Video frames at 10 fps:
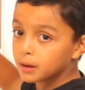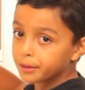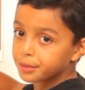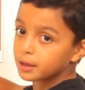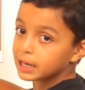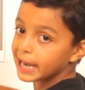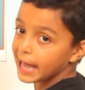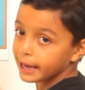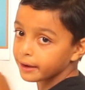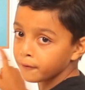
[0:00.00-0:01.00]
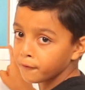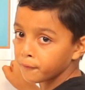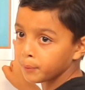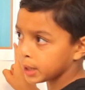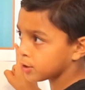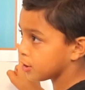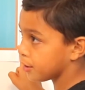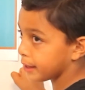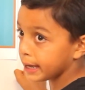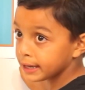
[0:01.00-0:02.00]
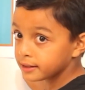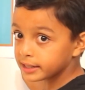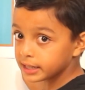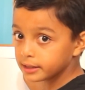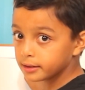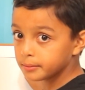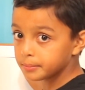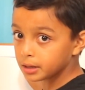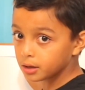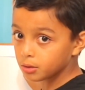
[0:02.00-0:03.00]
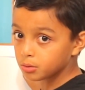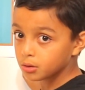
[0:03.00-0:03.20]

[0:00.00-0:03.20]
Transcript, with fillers: plus the length, which is 18. So you're